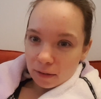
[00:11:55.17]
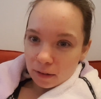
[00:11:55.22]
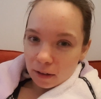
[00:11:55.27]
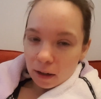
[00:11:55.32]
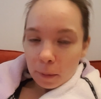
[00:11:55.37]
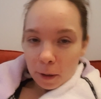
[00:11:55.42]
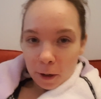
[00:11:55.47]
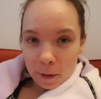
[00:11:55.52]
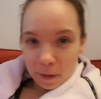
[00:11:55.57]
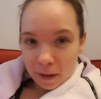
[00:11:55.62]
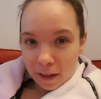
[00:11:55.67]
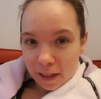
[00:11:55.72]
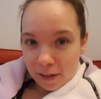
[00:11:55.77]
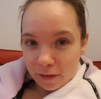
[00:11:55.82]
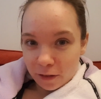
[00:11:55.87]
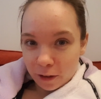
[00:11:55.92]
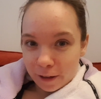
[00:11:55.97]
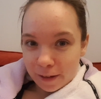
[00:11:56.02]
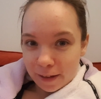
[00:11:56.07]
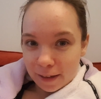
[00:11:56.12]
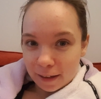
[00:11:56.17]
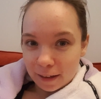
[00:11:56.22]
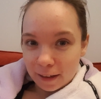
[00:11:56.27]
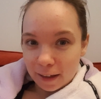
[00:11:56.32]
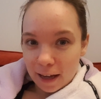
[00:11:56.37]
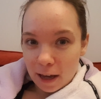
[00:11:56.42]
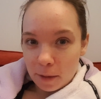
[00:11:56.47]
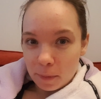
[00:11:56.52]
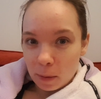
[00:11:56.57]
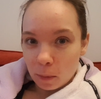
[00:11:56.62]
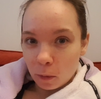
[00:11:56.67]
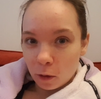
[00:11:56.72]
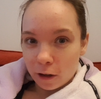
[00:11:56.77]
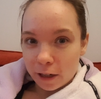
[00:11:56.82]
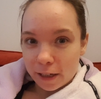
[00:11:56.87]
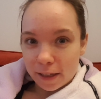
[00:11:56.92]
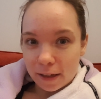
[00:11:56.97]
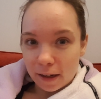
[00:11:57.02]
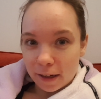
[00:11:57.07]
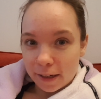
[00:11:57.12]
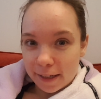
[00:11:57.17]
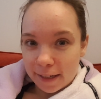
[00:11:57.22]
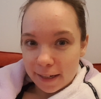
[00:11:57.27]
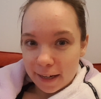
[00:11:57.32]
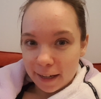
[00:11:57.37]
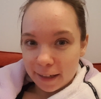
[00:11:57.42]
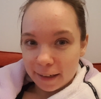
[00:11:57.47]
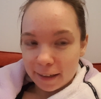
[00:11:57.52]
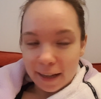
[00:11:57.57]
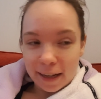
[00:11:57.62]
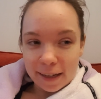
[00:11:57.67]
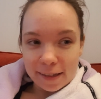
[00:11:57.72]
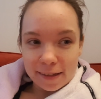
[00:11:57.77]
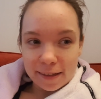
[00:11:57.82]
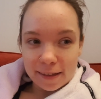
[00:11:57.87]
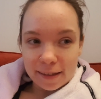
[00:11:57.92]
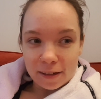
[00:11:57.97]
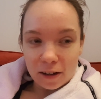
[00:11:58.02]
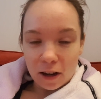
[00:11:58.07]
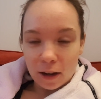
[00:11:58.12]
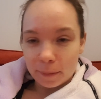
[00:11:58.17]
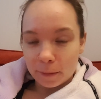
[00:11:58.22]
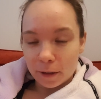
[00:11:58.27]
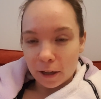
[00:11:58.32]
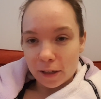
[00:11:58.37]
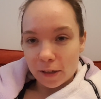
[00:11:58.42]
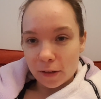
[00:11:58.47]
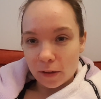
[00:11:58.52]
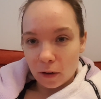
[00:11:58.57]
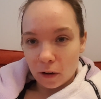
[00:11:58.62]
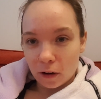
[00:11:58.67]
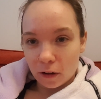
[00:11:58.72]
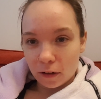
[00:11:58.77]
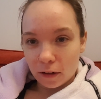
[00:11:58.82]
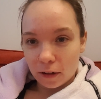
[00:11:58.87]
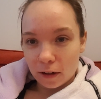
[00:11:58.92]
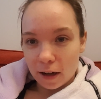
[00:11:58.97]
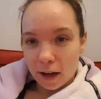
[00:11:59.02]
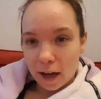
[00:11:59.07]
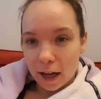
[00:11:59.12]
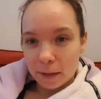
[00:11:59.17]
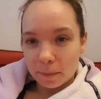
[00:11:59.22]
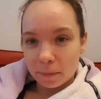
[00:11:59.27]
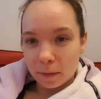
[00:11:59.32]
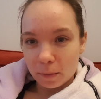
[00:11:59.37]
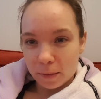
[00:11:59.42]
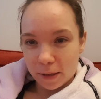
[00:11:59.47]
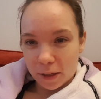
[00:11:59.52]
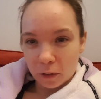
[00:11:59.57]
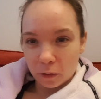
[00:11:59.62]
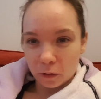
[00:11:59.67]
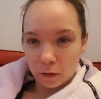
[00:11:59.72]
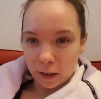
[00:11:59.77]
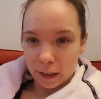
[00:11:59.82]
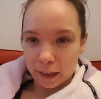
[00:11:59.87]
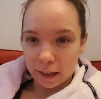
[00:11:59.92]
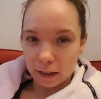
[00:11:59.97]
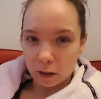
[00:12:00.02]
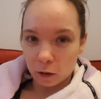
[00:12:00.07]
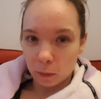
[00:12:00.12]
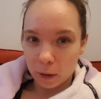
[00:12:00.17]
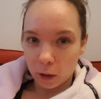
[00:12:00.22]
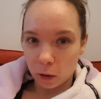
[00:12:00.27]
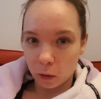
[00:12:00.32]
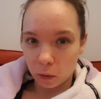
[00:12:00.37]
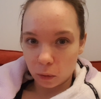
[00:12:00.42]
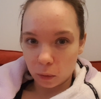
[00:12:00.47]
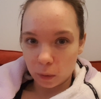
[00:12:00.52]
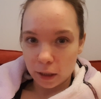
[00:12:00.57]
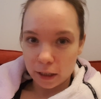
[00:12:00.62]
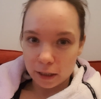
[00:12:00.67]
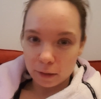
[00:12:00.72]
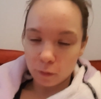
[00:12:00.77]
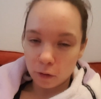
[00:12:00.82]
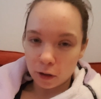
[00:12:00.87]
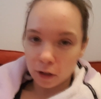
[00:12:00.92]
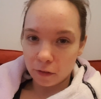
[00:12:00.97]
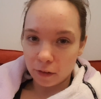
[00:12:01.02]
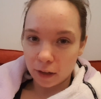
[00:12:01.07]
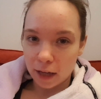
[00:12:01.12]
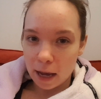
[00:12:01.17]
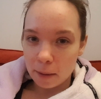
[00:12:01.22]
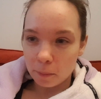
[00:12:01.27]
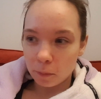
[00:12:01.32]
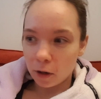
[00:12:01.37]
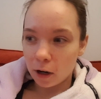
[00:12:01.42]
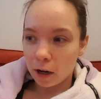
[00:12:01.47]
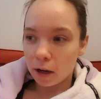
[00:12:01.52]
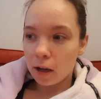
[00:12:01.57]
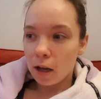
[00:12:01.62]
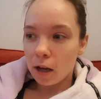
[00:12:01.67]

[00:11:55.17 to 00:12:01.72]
I'm hoping these vlogs are going to get a bit more exciting as time goes on. I'm still feeling a little bit awkward in front of the camera.